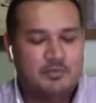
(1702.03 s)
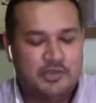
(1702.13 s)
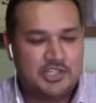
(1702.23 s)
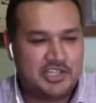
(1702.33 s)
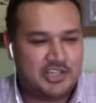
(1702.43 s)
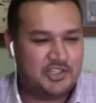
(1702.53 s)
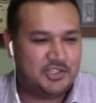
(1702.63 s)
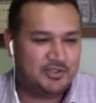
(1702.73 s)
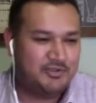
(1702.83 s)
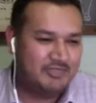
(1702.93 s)
Appreciate
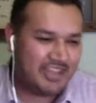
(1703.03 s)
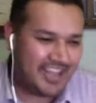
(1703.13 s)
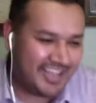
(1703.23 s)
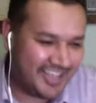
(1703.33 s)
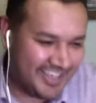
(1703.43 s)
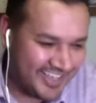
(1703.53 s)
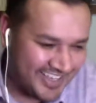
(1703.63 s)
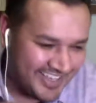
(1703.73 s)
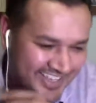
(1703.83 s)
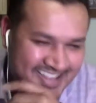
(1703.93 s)
you.
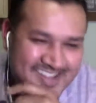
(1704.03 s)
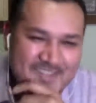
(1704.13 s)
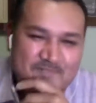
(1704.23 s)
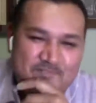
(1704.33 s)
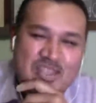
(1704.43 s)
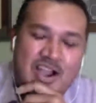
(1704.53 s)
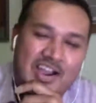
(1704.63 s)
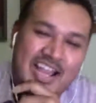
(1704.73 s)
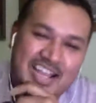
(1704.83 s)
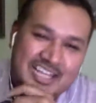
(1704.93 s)
All
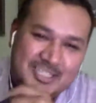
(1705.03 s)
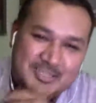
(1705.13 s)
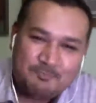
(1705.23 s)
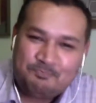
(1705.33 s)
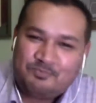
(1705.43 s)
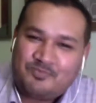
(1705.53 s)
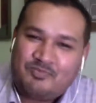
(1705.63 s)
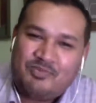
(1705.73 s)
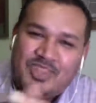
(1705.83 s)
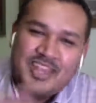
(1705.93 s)
right, guys.
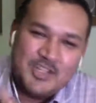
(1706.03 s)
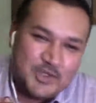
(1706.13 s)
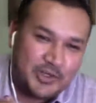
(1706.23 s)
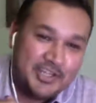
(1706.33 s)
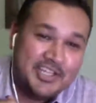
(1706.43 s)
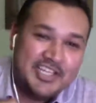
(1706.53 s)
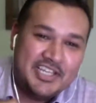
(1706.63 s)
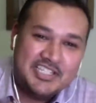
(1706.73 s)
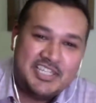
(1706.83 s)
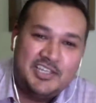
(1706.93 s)
Jordan
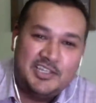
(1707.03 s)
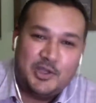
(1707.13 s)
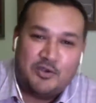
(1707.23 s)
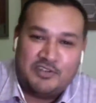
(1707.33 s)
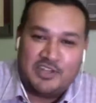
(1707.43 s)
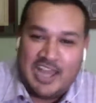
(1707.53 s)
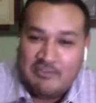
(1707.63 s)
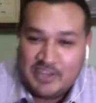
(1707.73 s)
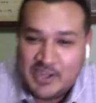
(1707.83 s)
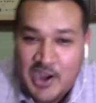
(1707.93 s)
is keeling over
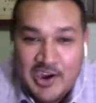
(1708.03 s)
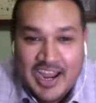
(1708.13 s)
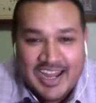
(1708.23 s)
laughing. All right.